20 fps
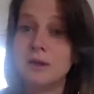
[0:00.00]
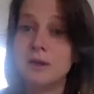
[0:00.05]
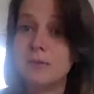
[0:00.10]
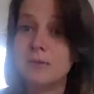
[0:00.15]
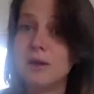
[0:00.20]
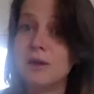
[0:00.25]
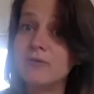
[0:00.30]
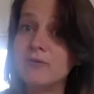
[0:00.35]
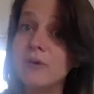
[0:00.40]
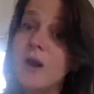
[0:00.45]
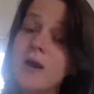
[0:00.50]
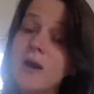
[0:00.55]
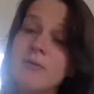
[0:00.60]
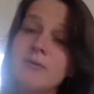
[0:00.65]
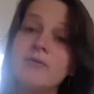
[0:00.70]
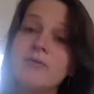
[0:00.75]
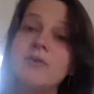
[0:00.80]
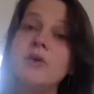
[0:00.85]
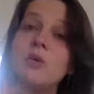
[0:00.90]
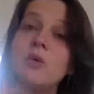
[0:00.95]
be overcome
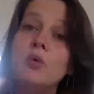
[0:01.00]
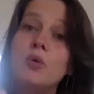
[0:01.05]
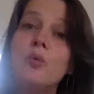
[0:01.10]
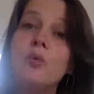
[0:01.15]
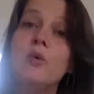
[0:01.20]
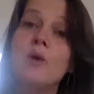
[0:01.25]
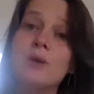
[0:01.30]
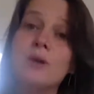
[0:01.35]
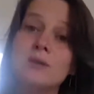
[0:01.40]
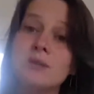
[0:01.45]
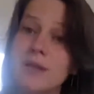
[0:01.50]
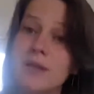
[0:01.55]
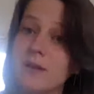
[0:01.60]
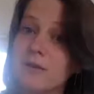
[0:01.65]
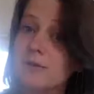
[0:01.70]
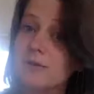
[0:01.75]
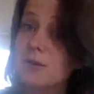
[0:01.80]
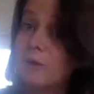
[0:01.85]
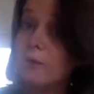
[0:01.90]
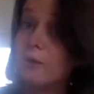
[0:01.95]
if we all work
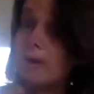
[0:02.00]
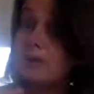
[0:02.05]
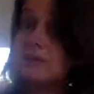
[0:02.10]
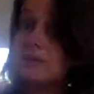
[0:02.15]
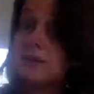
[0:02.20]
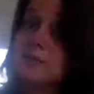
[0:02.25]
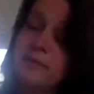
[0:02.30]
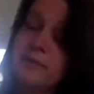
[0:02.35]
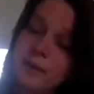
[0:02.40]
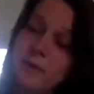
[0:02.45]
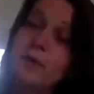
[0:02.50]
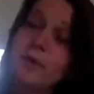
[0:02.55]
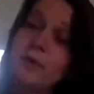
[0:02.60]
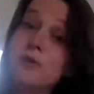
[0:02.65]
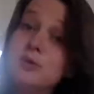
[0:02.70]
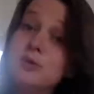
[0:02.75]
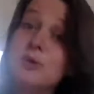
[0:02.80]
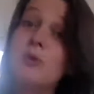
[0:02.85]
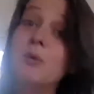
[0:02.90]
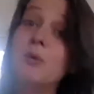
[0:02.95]
together
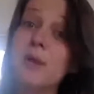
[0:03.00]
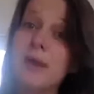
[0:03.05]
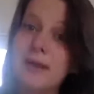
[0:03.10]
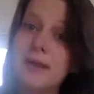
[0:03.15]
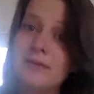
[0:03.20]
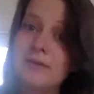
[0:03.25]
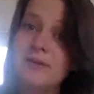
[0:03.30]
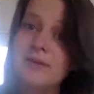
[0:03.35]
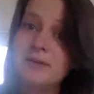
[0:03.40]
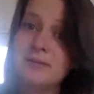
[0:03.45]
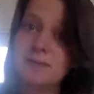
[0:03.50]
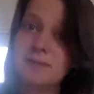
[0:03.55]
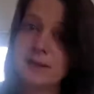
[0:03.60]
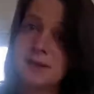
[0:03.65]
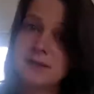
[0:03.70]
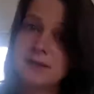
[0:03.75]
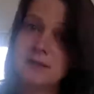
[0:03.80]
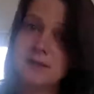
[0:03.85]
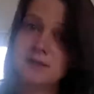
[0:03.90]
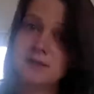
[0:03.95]
to create these
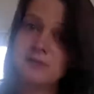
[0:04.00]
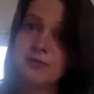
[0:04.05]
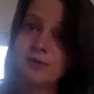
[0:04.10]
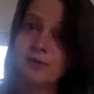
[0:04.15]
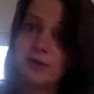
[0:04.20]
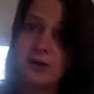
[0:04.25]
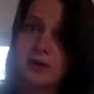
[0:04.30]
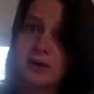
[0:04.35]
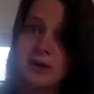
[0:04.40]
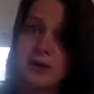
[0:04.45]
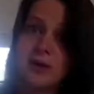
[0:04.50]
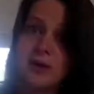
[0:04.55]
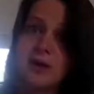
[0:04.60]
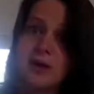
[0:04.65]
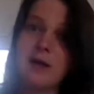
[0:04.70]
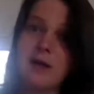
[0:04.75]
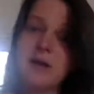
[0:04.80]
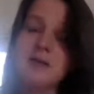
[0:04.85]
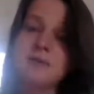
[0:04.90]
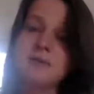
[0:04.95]
spaces for
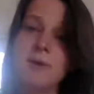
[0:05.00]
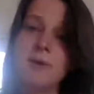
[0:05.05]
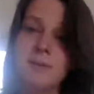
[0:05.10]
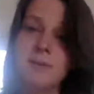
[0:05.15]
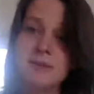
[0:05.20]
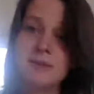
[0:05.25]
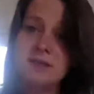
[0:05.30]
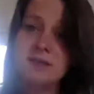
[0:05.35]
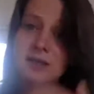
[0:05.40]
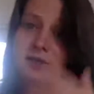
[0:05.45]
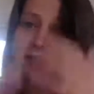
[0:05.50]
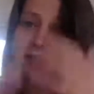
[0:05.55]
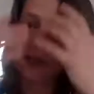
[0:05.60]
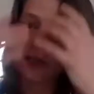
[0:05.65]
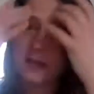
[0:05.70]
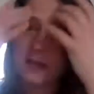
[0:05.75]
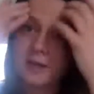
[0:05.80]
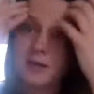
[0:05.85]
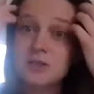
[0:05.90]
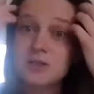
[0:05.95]
experimentation
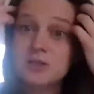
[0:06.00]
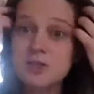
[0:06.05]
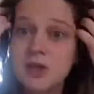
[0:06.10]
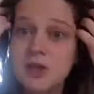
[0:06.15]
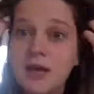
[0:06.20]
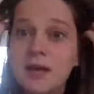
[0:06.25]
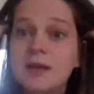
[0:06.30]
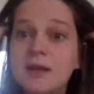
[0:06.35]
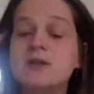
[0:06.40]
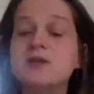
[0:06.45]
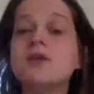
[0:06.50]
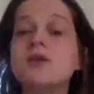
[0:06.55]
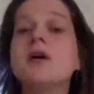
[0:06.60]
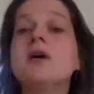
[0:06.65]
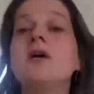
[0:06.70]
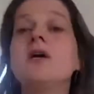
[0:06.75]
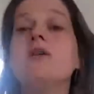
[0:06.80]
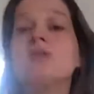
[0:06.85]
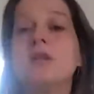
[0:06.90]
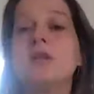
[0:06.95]
and exchange,
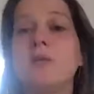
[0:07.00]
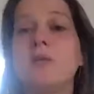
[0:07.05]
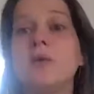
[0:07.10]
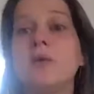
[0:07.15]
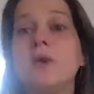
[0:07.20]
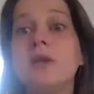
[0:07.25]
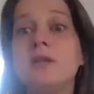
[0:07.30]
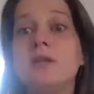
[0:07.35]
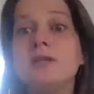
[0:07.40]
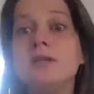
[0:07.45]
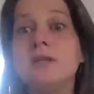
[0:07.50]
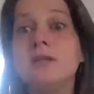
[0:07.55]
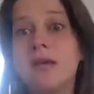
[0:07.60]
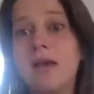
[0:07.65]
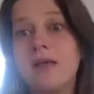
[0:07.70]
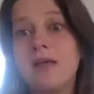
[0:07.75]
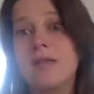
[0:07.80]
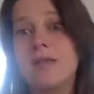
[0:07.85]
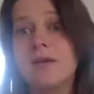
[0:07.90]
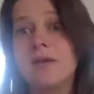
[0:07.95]
so that we
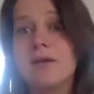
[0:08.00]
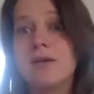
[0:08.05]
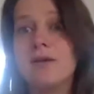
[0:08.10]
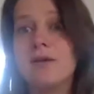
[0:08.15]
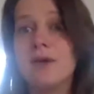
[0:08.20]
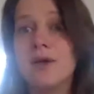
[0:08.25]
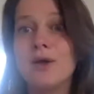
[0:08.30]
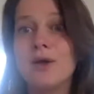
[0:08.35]
together,